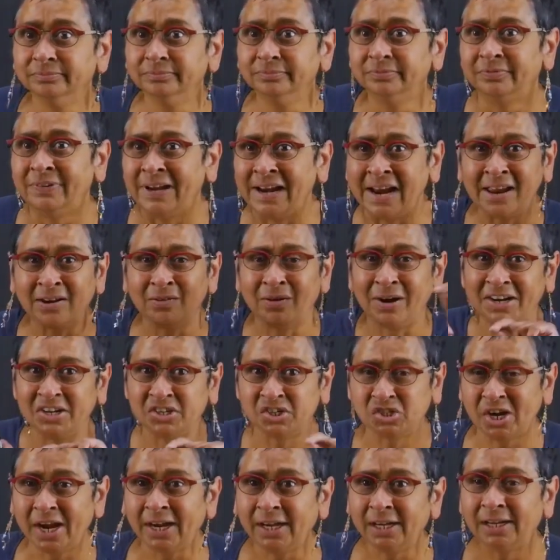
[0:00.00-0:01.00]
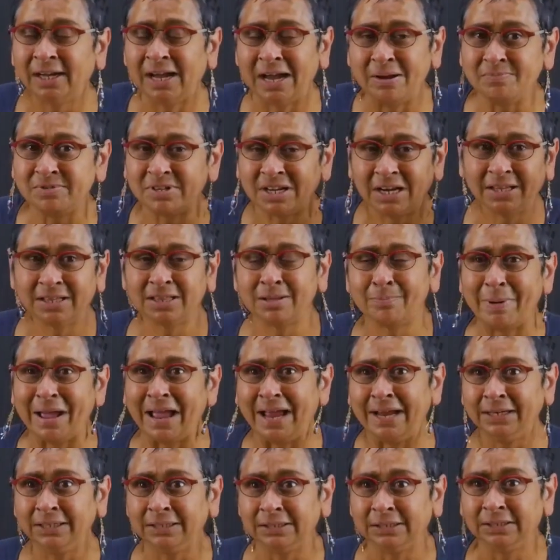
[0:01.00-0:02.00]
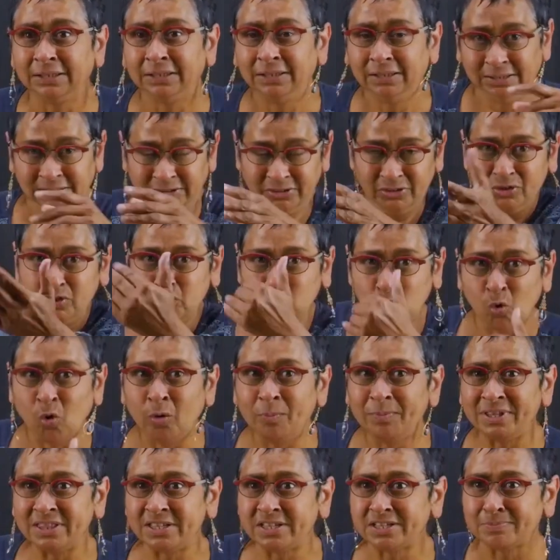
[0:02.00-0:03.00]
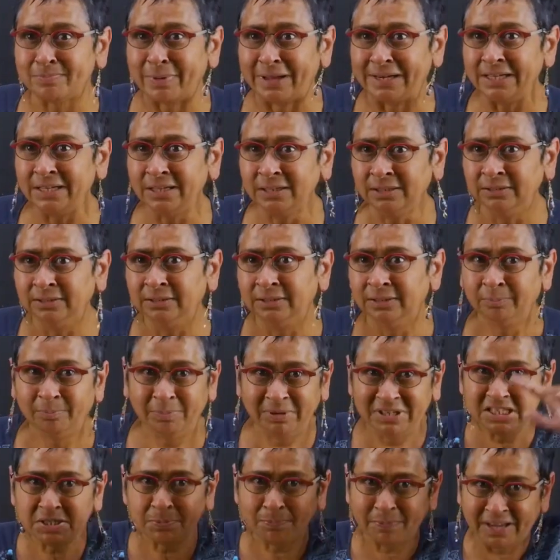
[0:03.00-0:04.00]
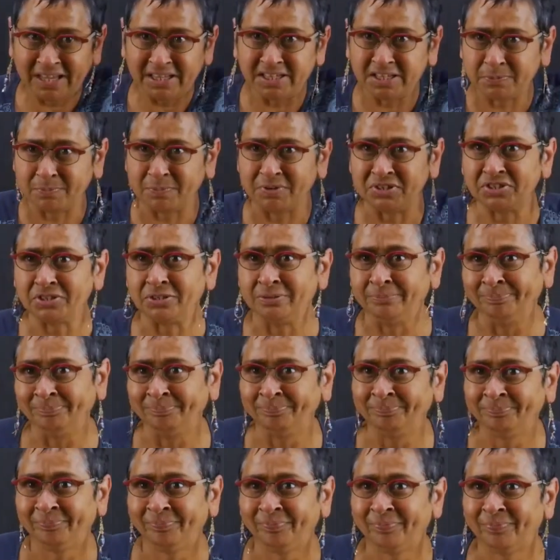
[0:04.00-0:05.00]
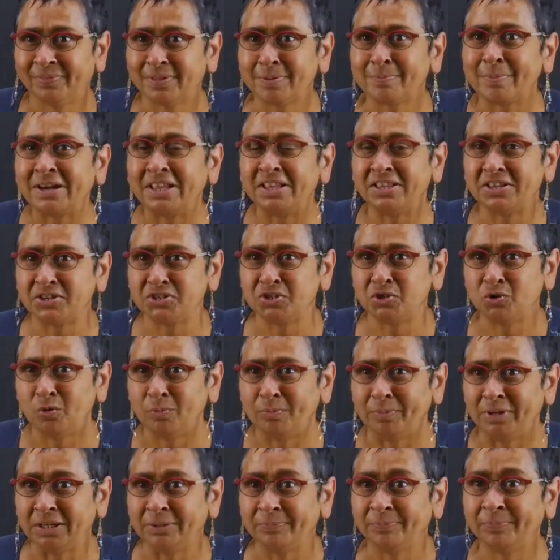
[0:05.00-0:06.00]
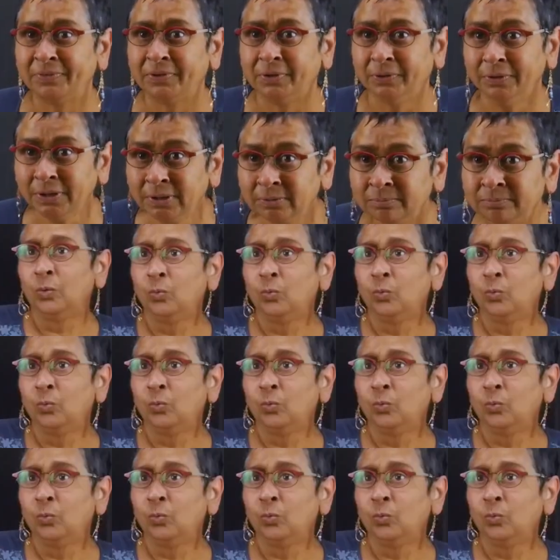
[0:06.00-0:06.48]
When I write a check, I'm telling the bank, you owe me this money, please pay this person the money that you owe me. Right?